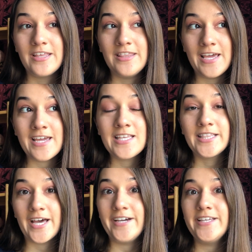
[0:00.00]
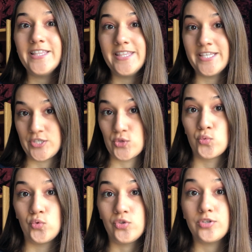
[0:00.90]
They let the
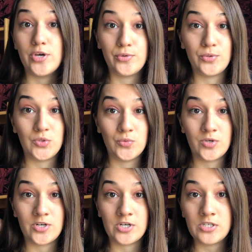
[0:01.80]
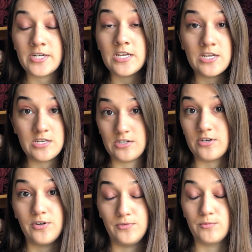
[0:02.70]
school know who you are in
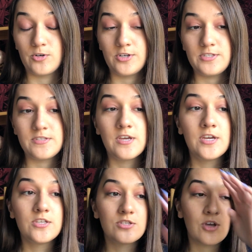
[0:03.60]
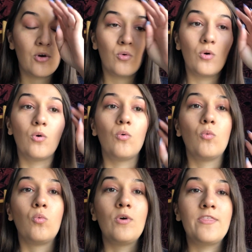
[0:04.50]
your own words. So
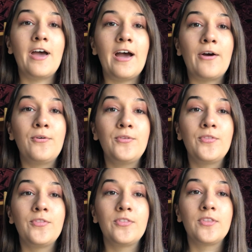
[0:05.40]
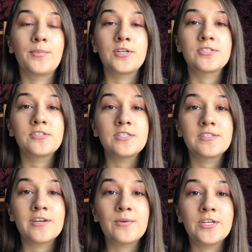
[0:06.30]
without the personal
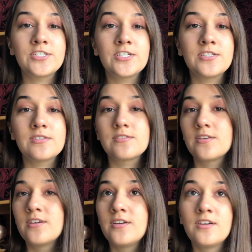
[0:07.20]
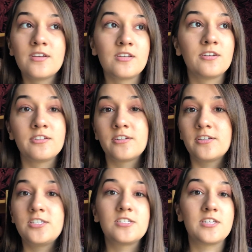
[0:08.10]
insight questions, you're
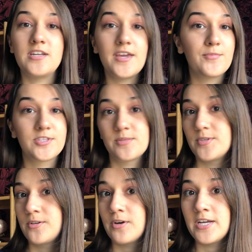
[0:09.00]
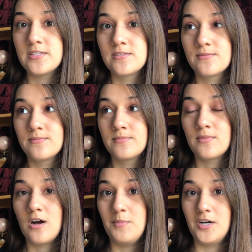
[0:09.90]
literally just a name with some grades
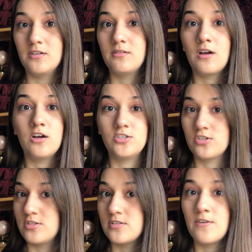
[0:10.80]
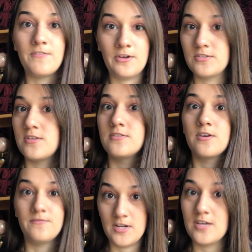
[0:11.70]
among hundreds of thousands
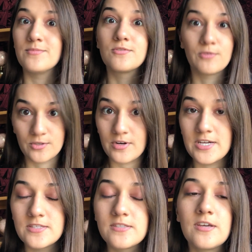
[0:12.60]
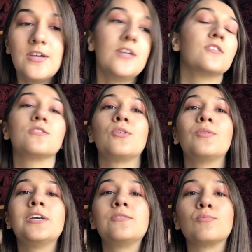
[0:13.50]
of names with grades.
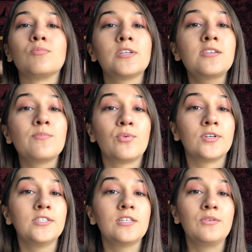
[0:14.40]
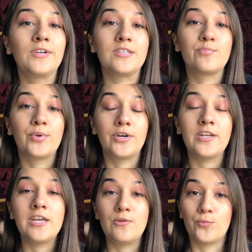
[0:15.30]
So it's really important that you guys
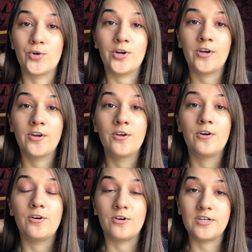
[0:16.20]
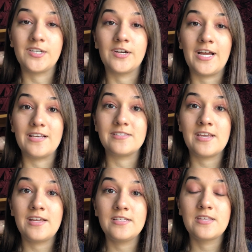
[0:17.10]
put in work on your
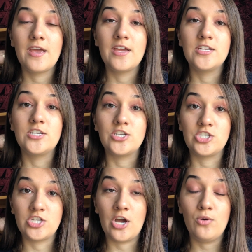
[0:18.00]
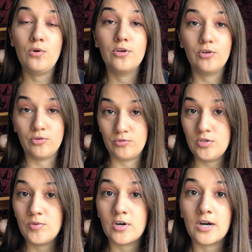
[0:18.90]
essays to show who
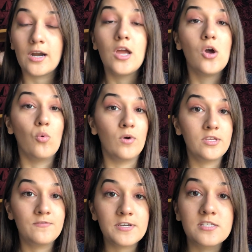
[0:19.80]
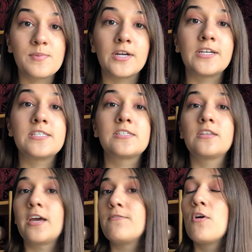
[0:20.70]
you are, what you've experienced
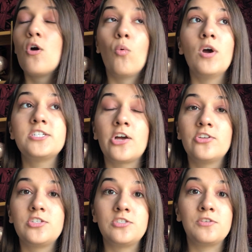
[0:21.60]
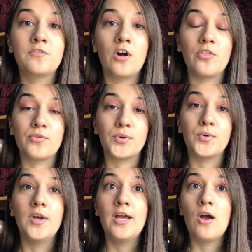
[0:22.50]
in life, what challenges you've gone
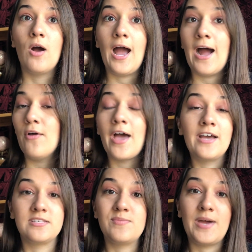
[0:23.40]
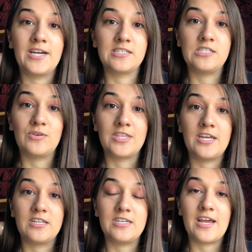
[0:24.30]
through, how that has impacted you at the
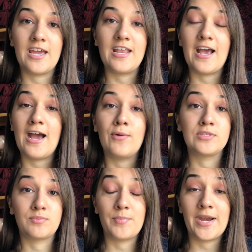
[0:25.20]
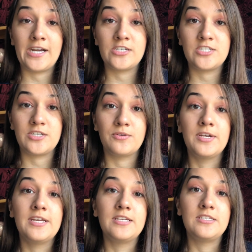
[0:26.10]
end of the day, and how it's prepared you
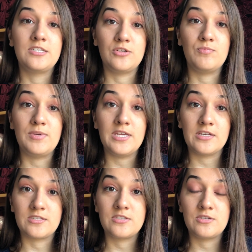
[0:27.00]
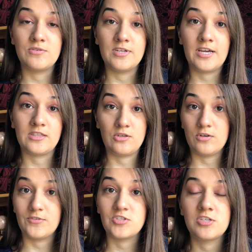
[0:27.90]
to be a student at the
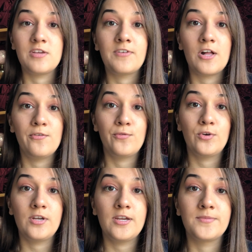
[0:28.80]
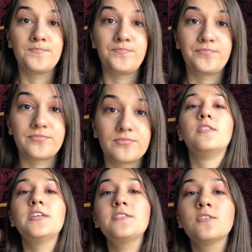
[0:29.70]
University of California.
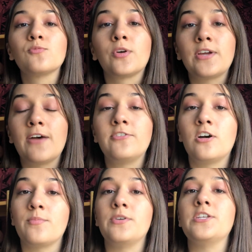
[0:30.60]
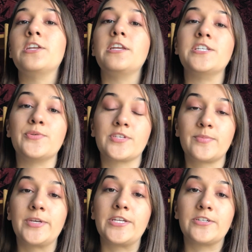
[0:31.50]
This is where you have an opportunity to
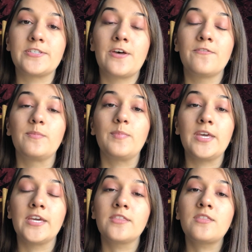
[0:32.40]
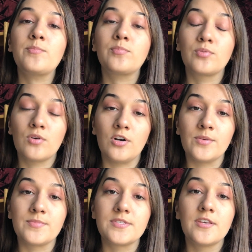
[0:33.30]
explain yourself. Pick the
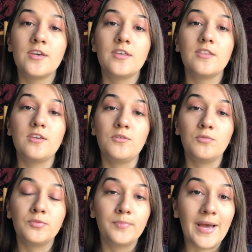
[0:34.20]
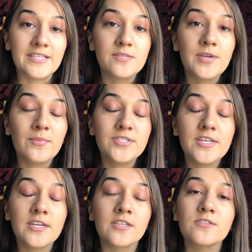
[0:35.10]
prompts that you will best be able
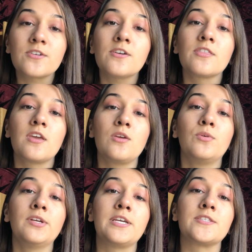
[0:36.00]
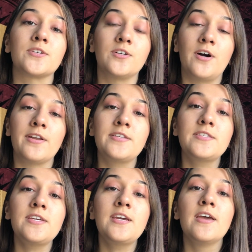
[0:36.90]
to answer, that you will answer
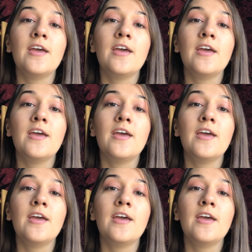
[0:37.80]
honestly,